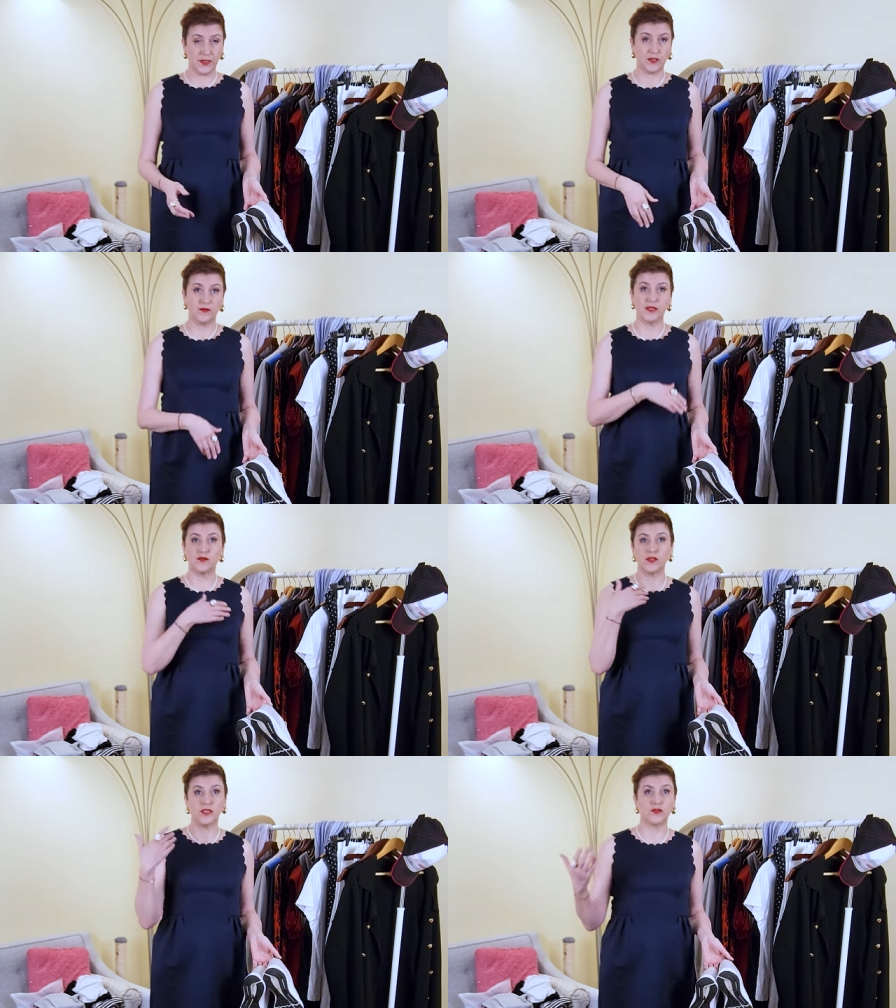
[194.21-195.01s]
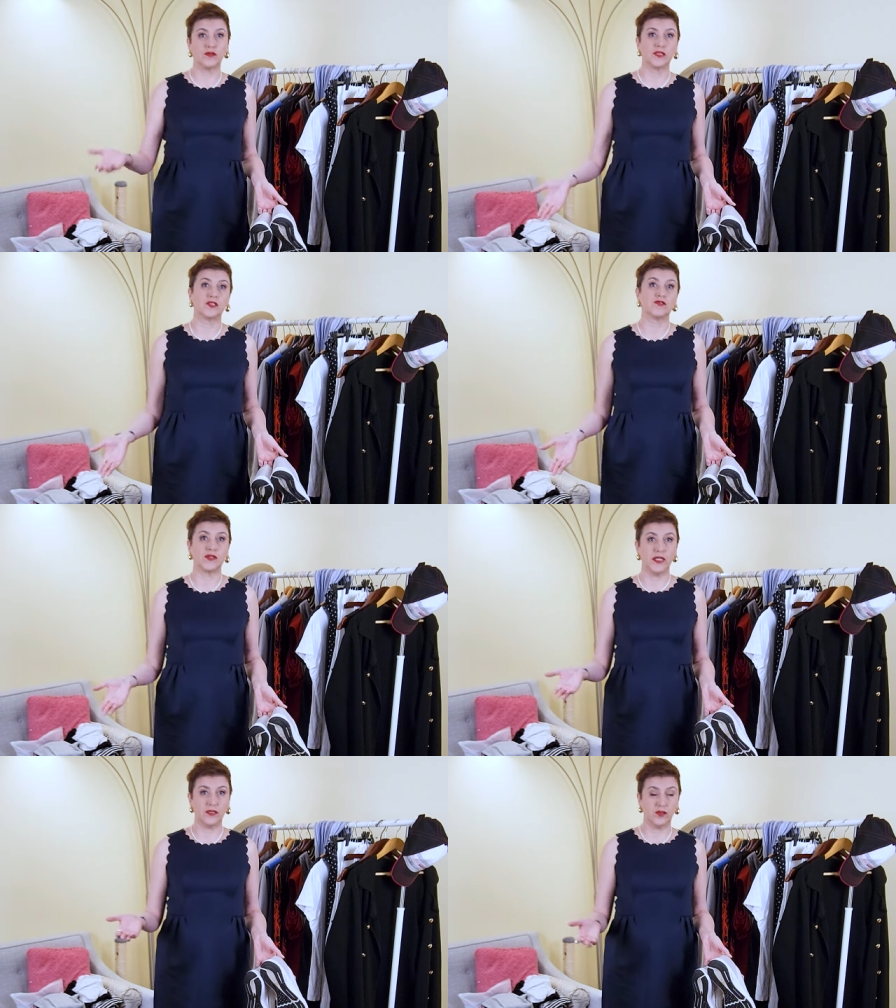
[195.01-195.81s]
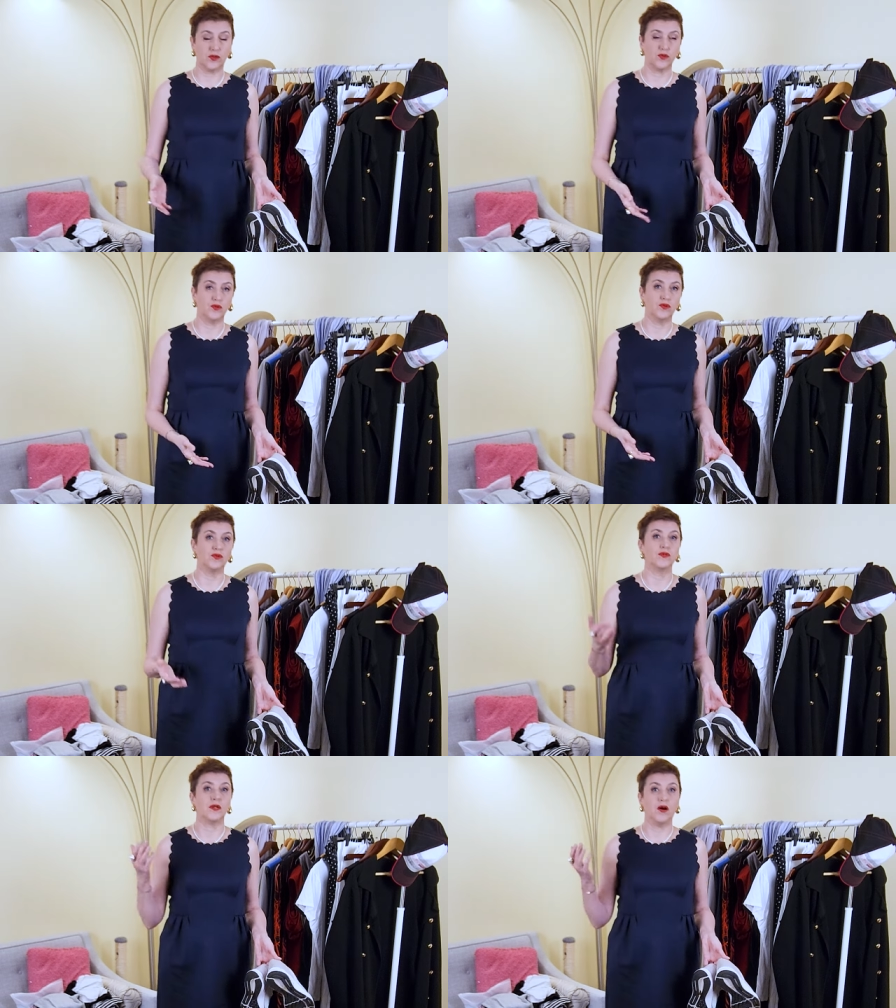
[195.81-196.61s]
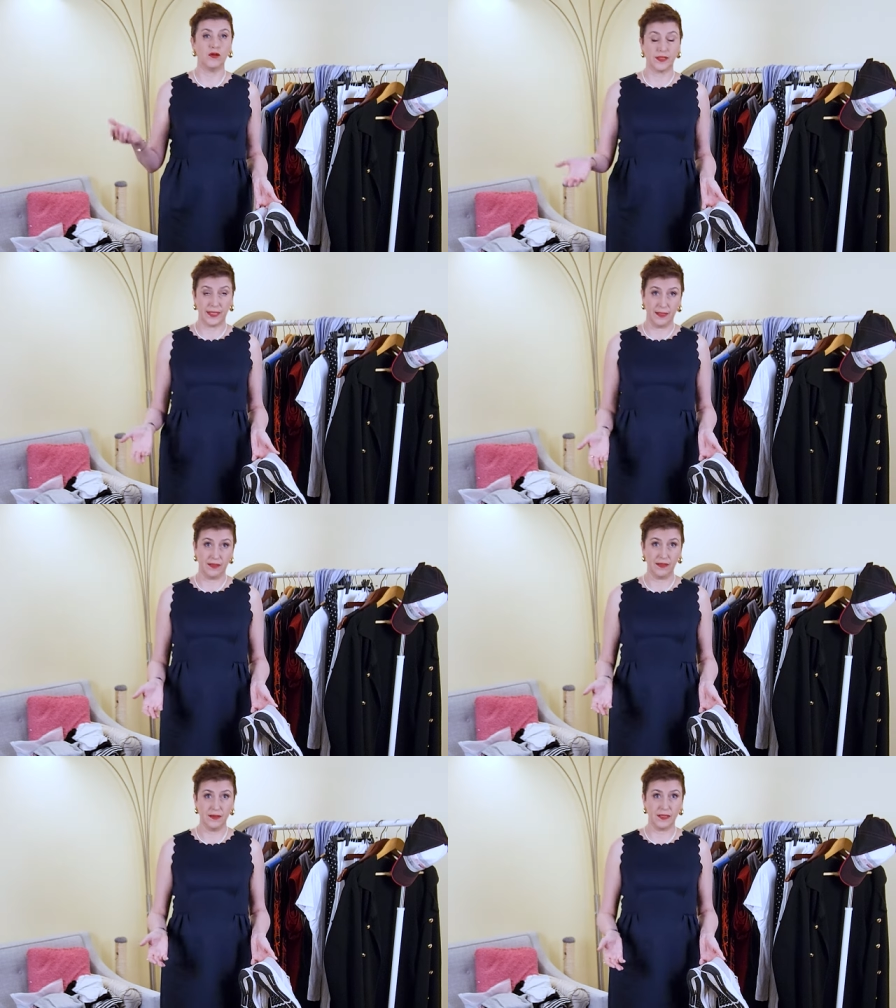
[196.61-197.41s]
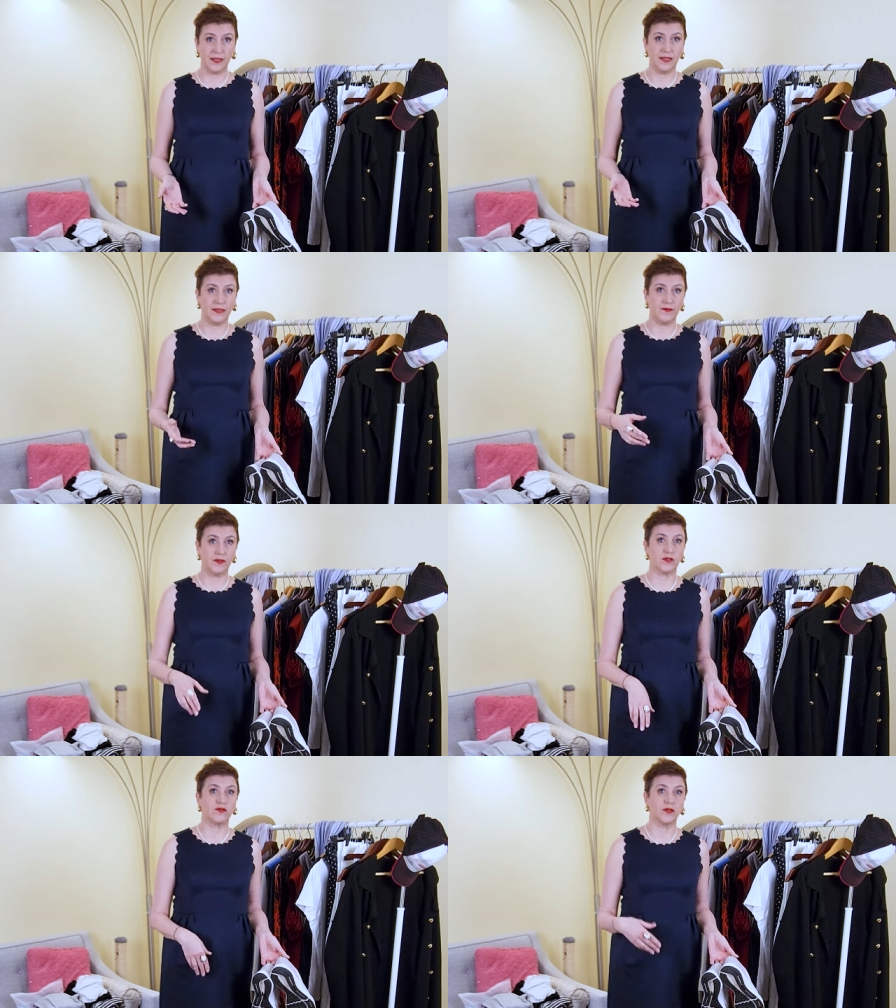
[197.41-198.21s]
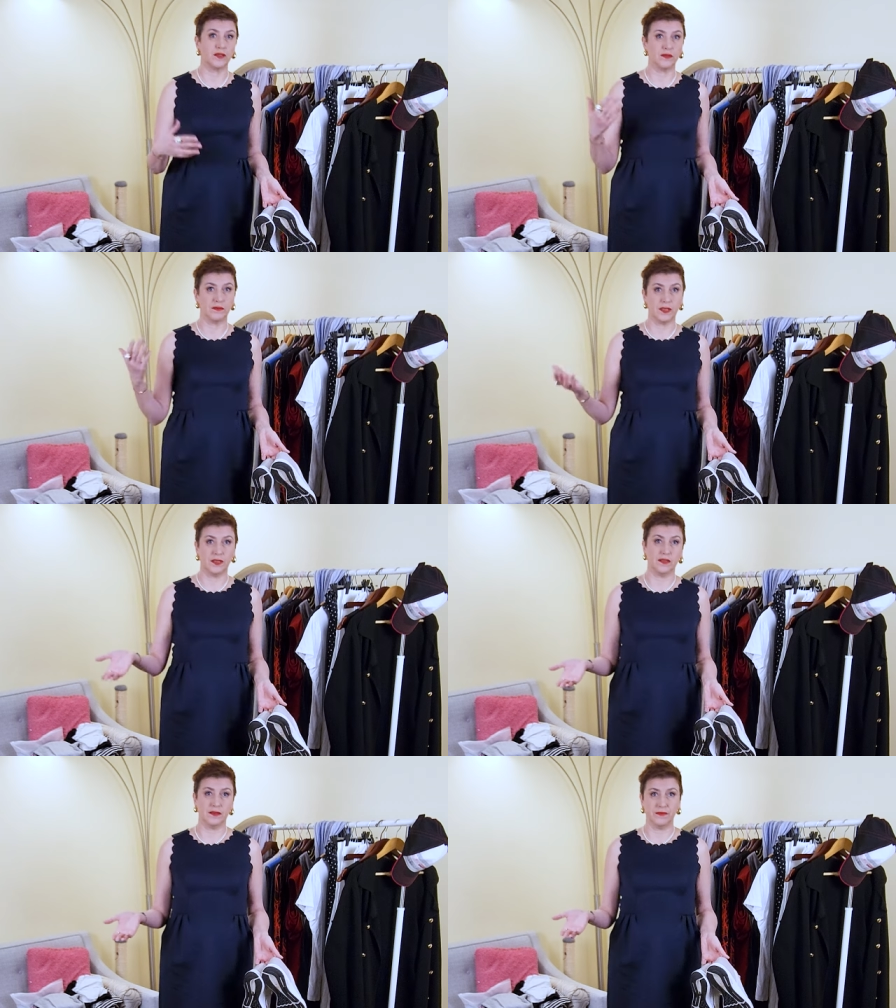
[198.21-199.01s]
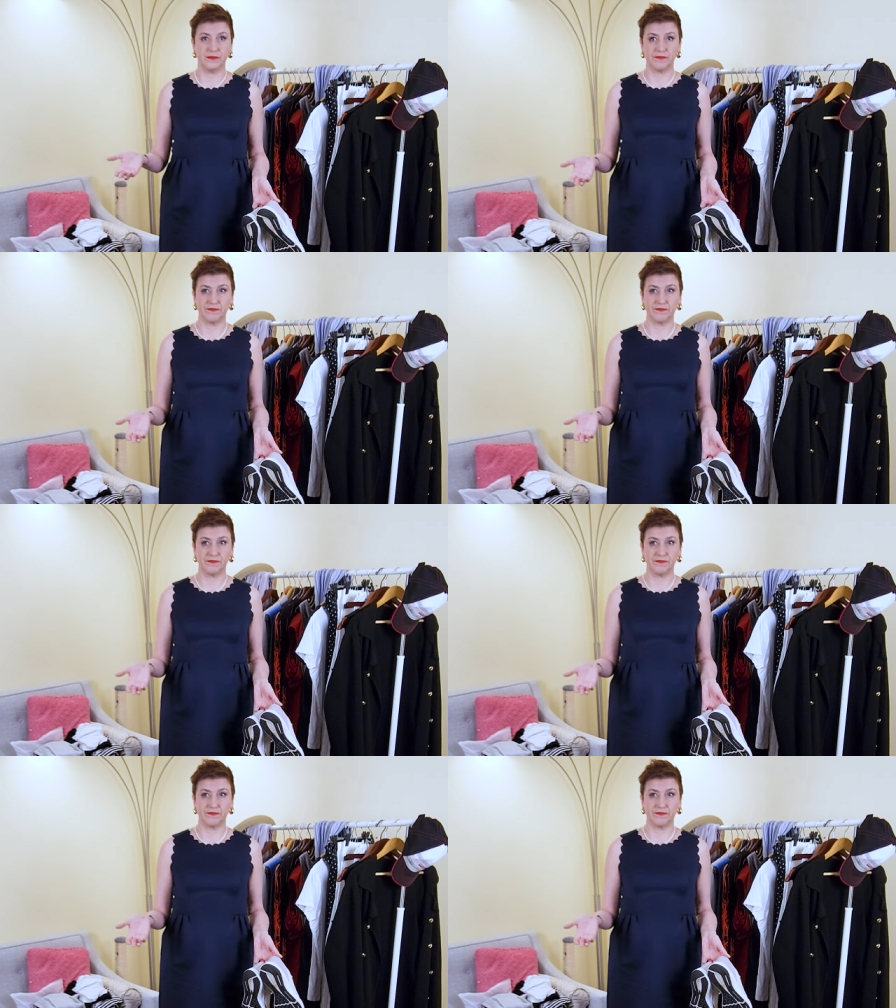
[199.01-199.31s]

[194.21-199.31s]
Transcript: So we're going straight to hotel and we're gonna uh,